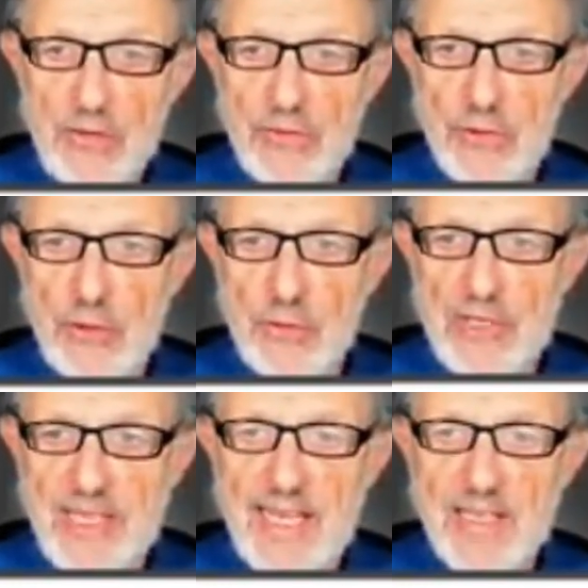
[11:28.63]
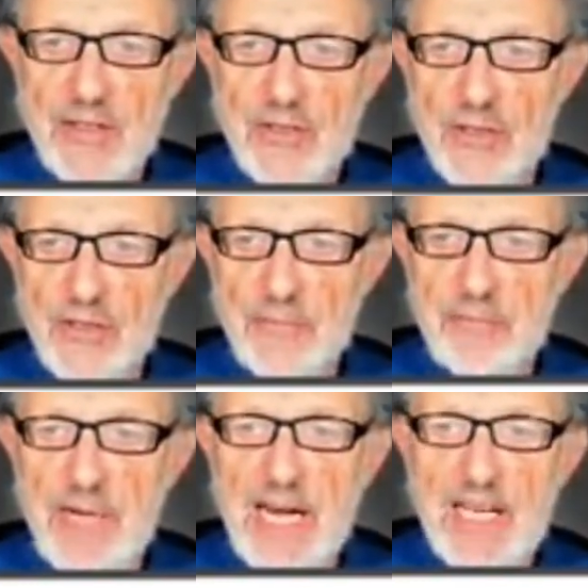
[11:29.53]
to 10 to the
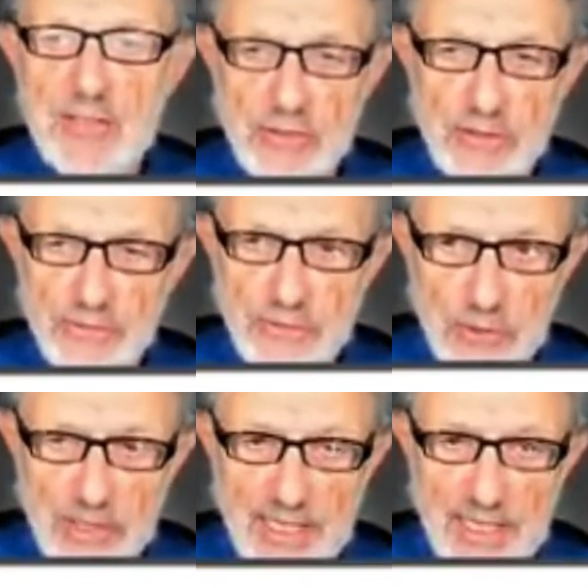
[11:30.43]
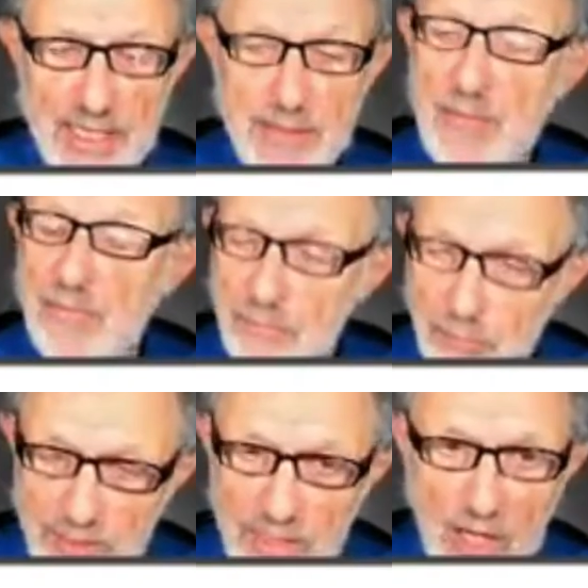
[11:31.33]
positive 38,
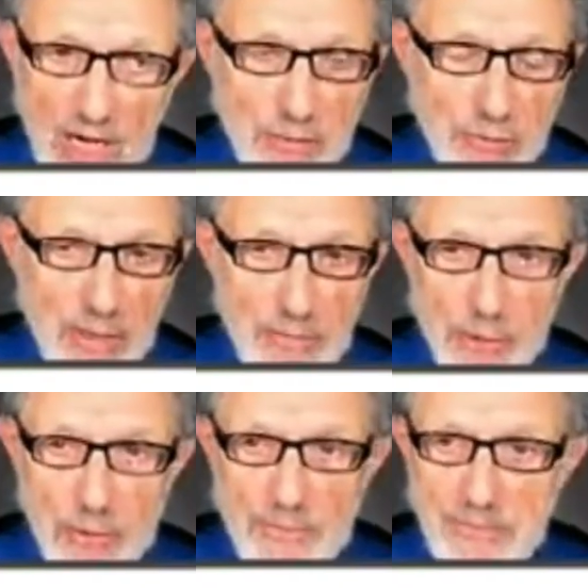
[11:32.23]
pretty large number.